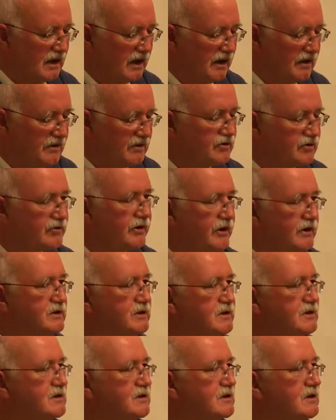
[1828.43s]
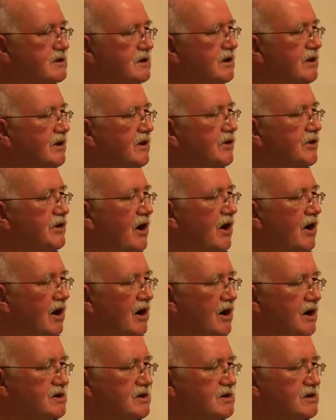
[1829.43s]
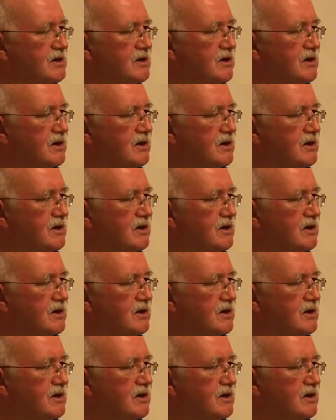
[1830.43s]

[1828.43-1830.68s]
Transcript: and trust the heart.